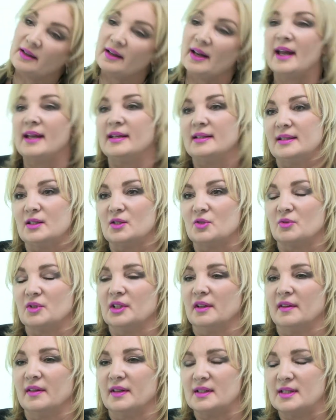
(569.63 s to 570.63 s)
and Israel
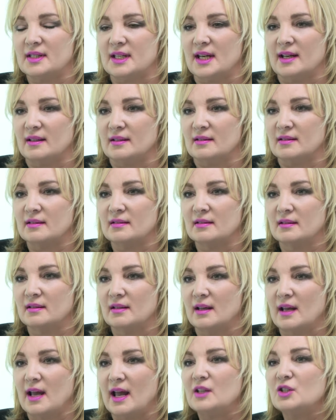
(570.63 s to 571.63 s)
these days? And